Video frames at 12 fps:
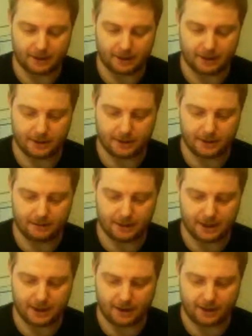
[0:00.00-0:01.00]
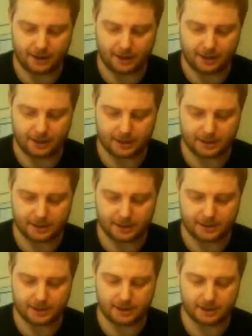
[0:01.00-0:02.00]
So yeah, I think this is
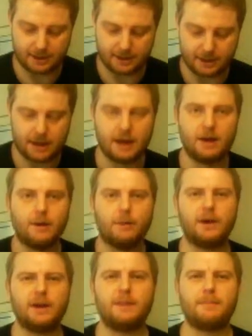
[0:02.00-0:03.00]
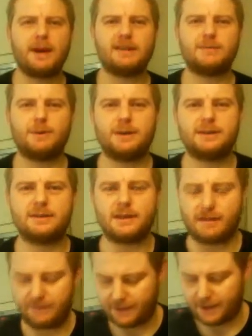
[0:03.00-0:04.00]
one of the best ones
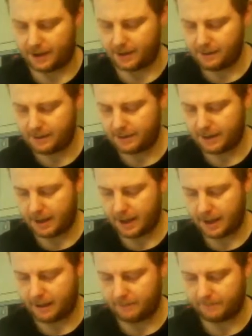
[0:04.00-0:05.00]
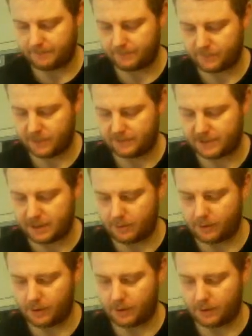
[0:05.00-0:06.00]
so far. We've
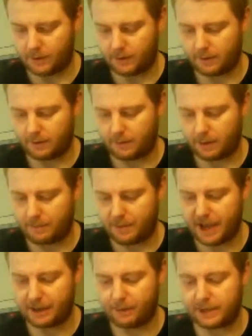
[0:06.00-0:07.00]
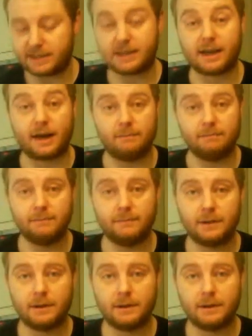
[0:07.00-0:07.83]
still got the Penguin to come.